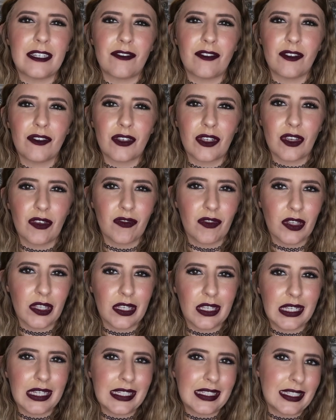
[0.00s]
If you're looking for
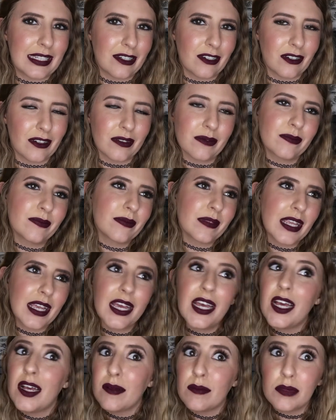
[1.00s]
like a good dinner,
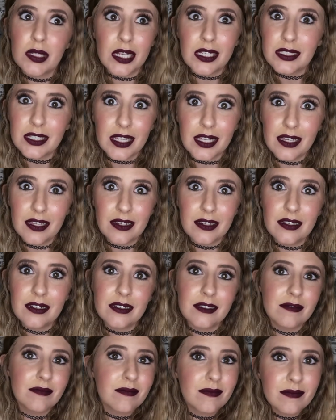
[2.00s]
Plaza Inn,